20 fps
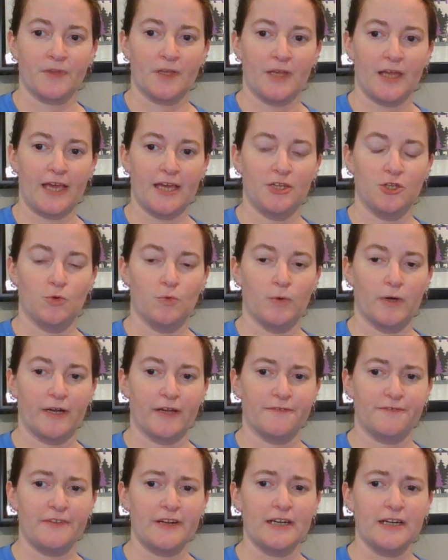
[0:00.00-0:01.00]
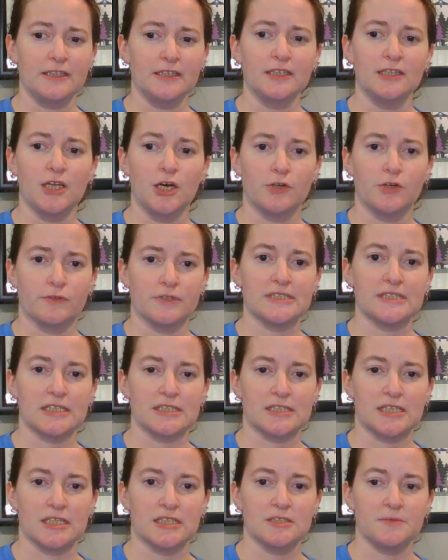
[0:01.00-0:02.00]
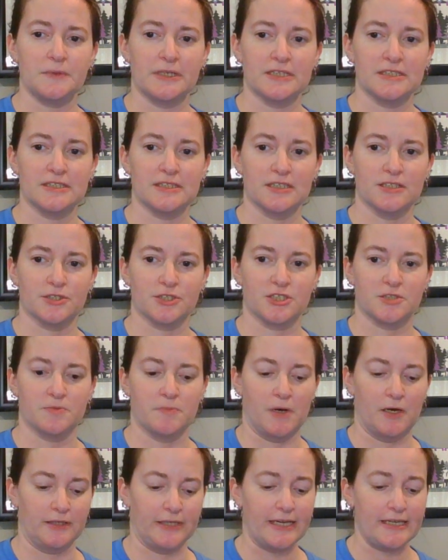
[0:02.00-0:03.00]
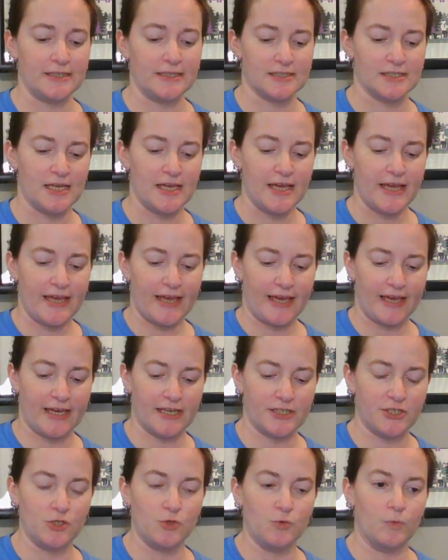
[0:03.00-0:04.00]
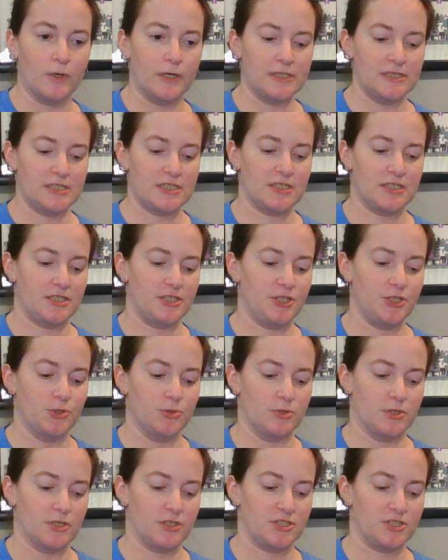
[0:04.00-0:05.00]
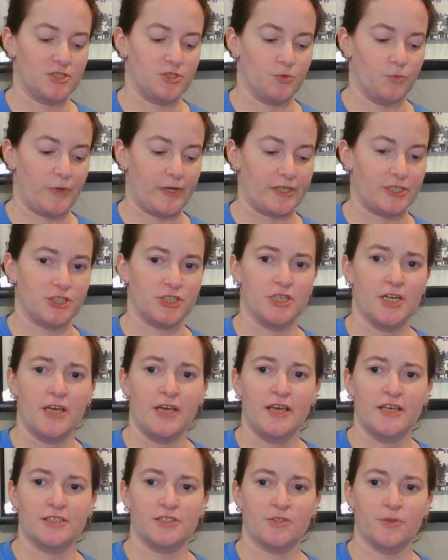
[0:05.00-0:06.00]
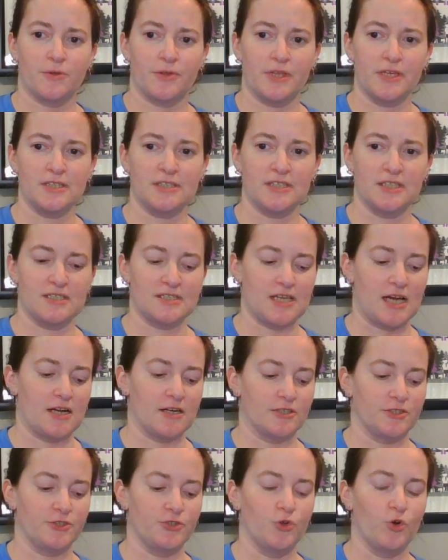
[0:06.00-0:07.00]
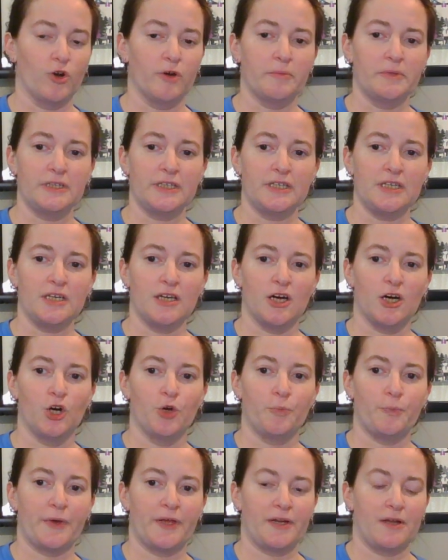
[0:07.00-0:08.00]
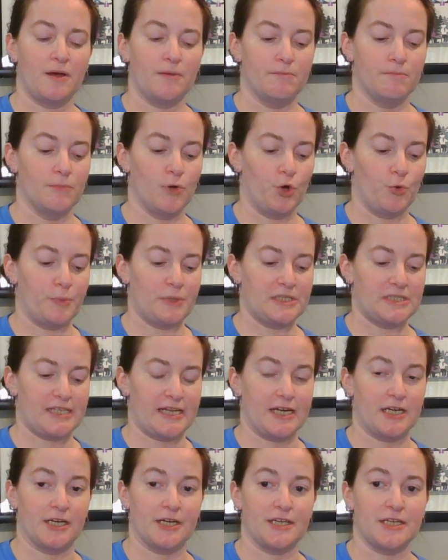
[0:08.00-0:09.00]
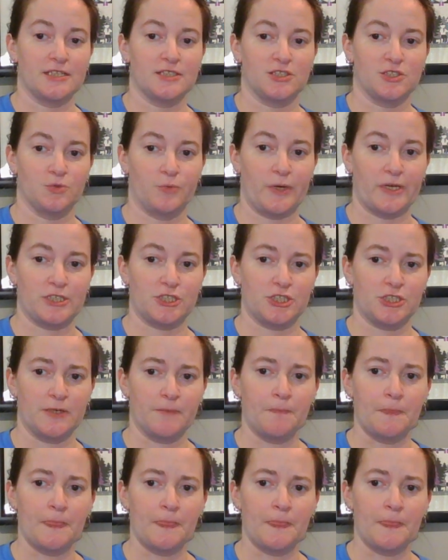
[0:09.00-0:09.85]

And you want a fairly low resistance because these are small lights, and you want your switch. So this is our normally open momentary switch.